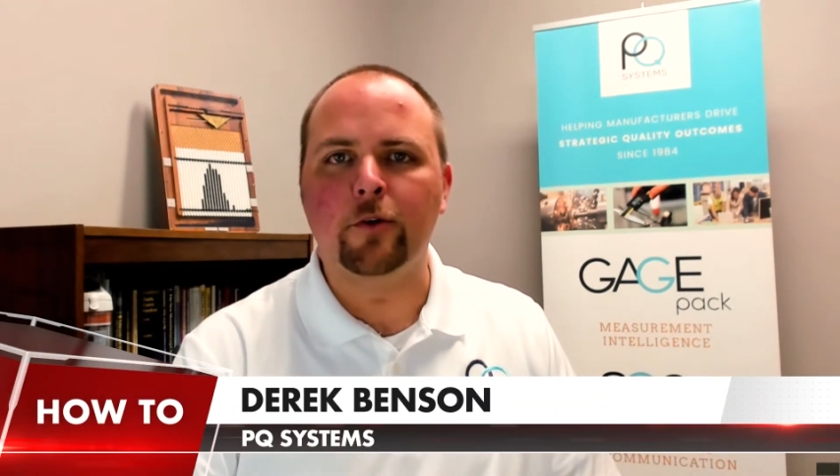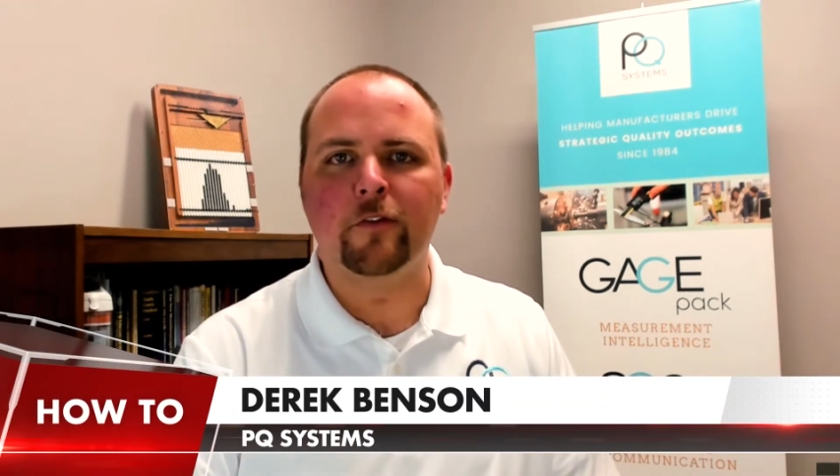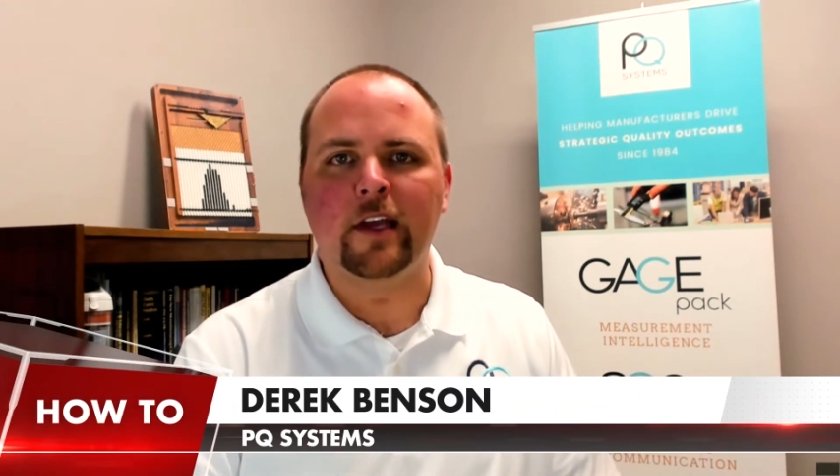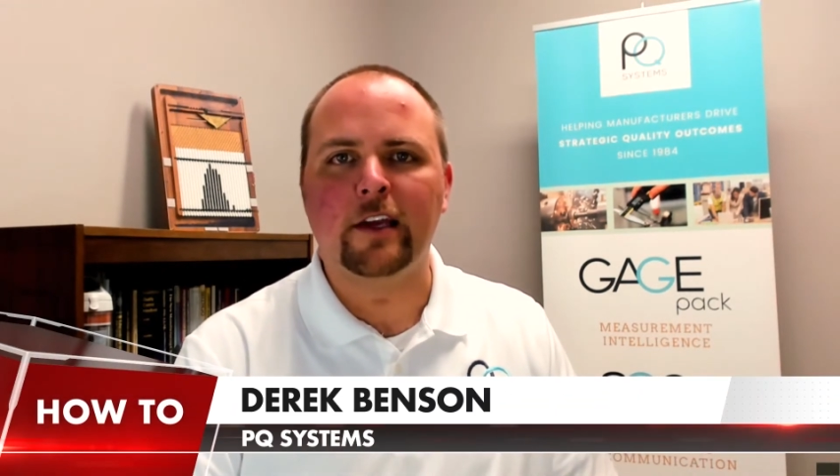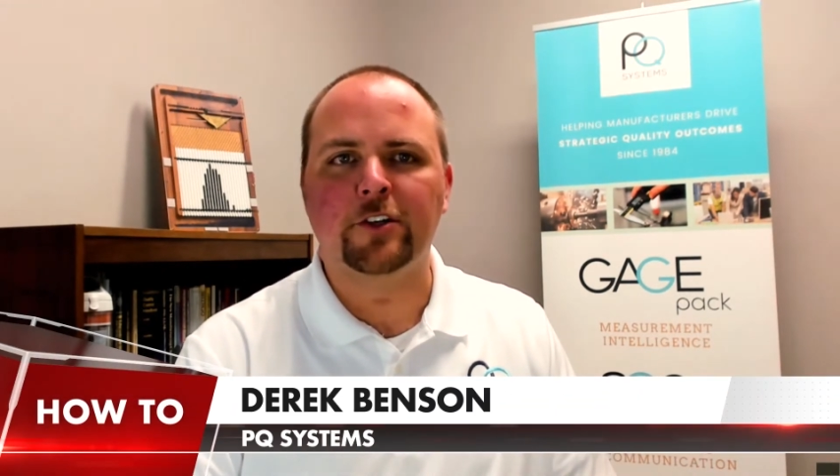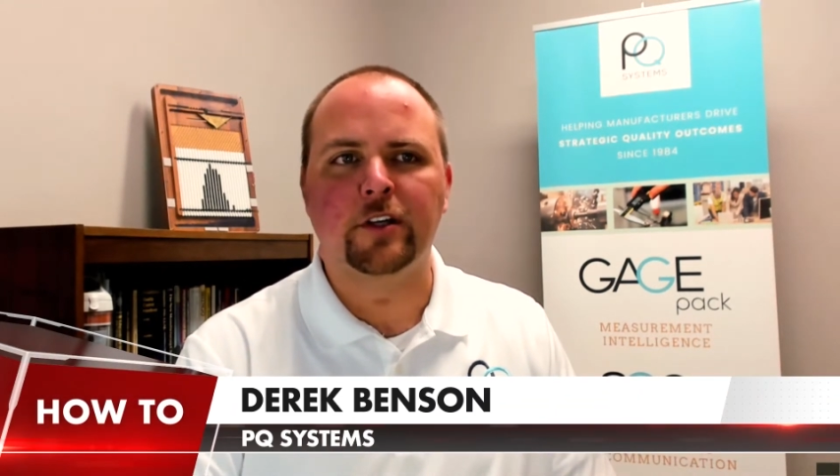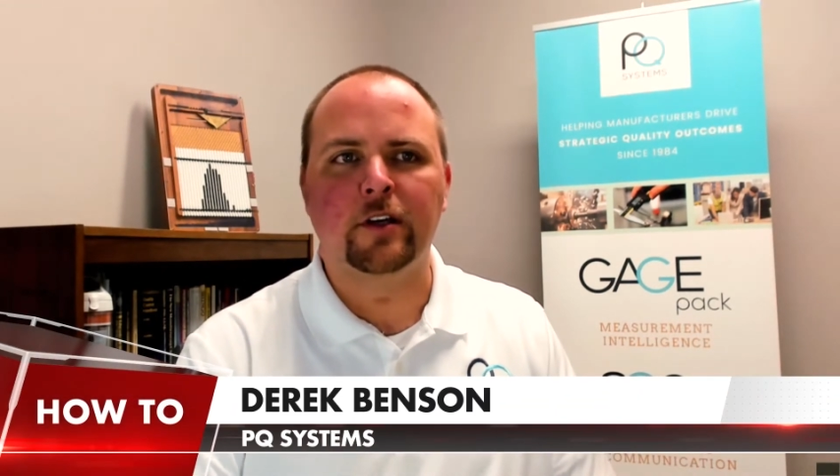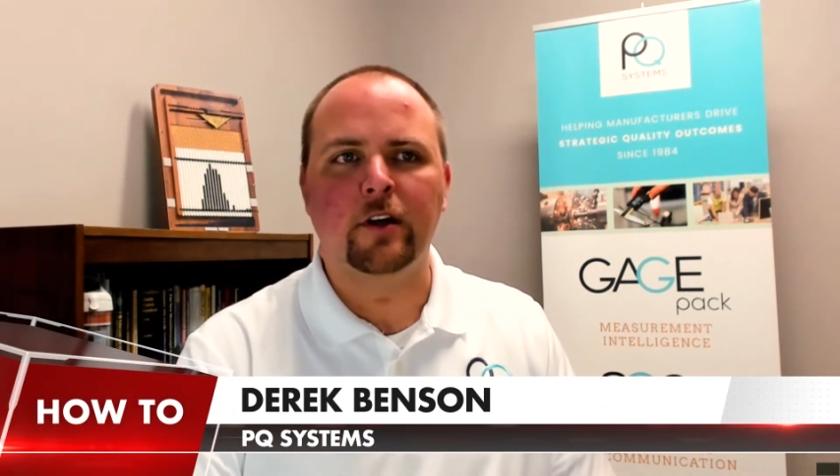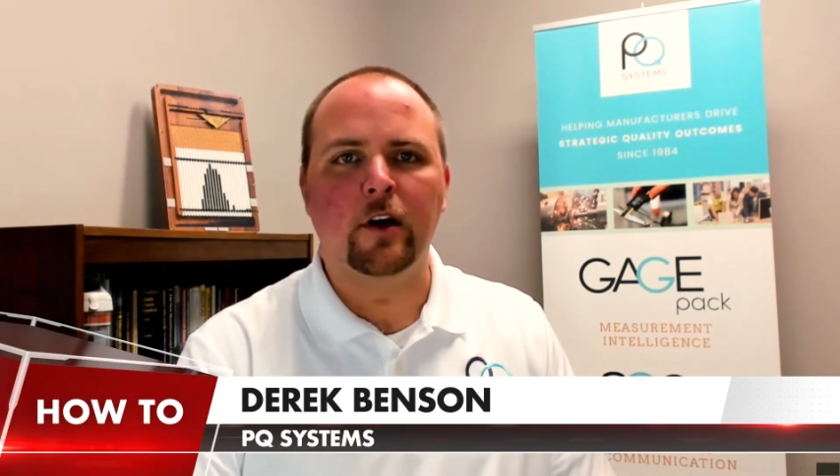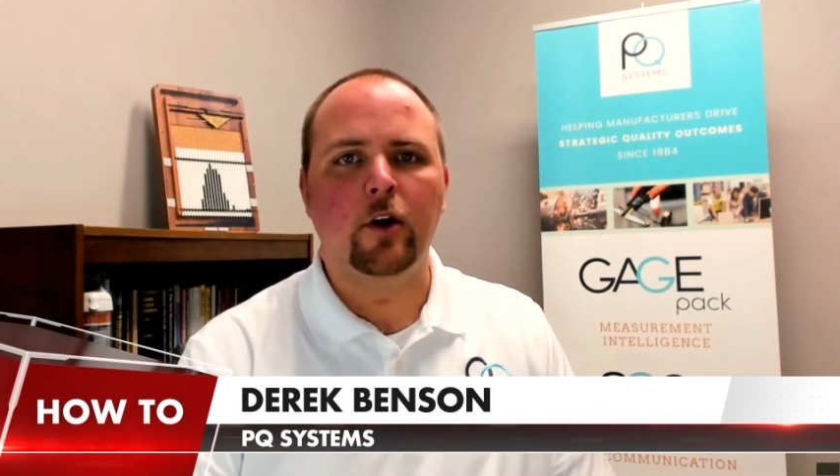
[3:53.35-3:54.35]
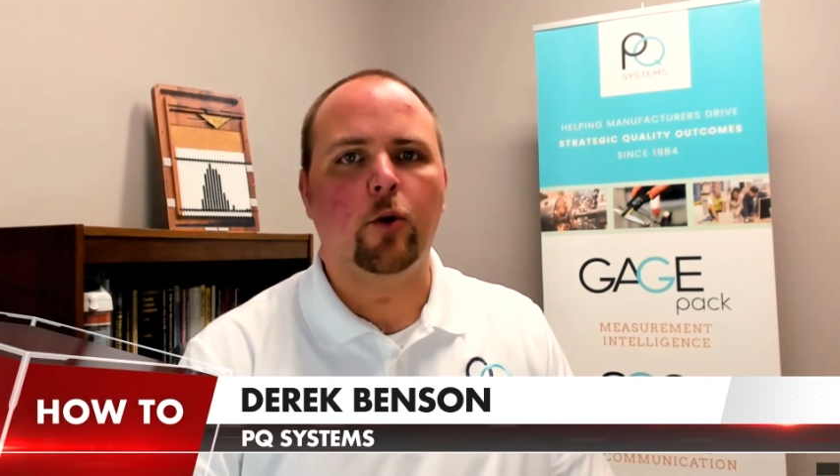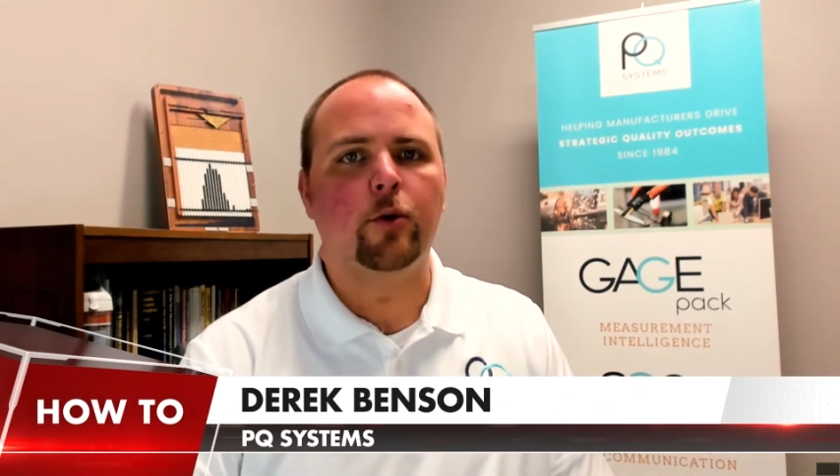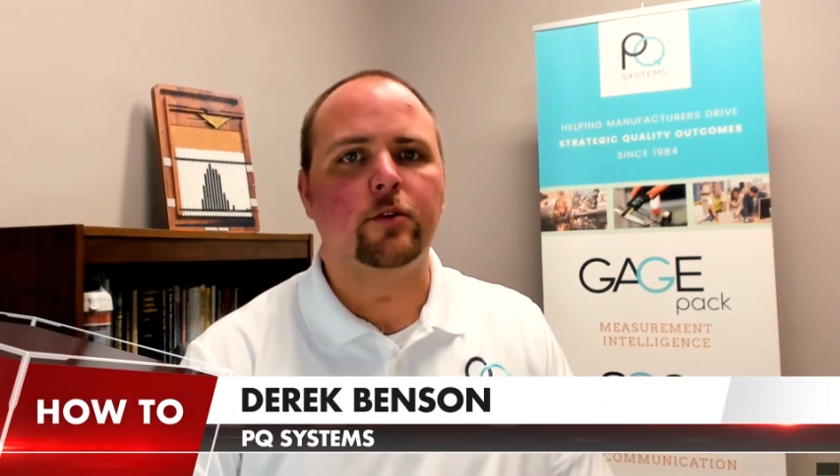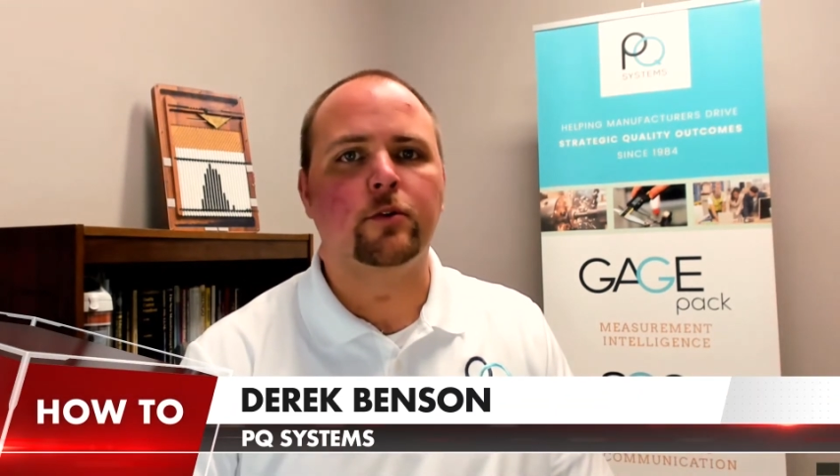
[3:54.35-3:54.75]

notification or,